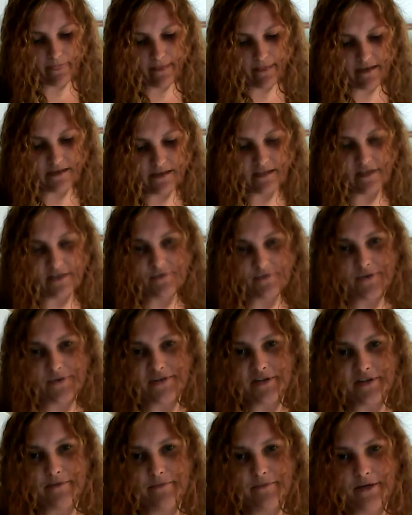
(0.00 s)
I think that's what
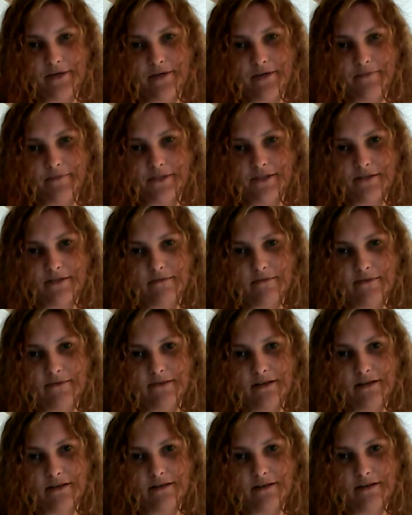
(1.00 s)
stumped me up on some of
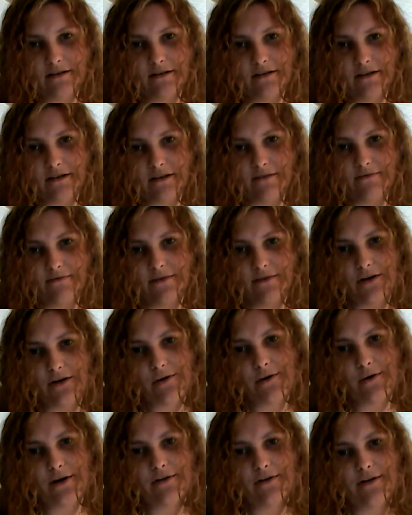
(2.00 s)
it. It didn't flow
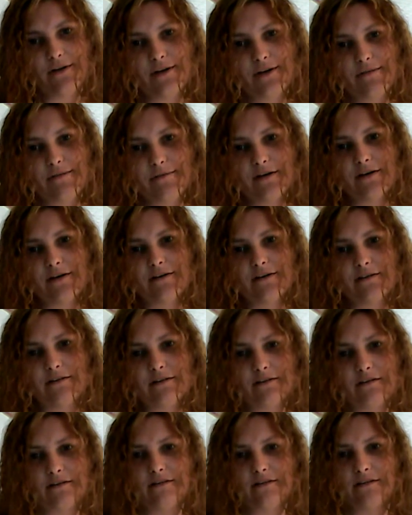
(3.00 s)
quite right because
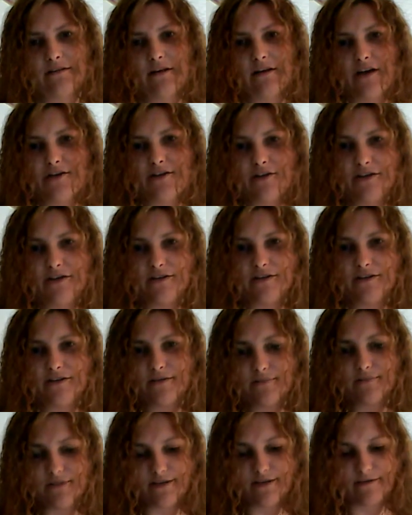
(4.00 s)
I changed
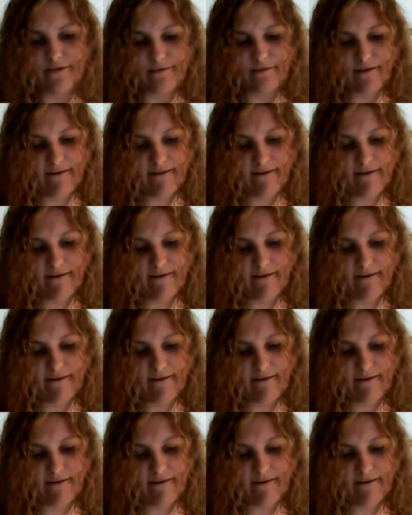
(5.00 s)
something.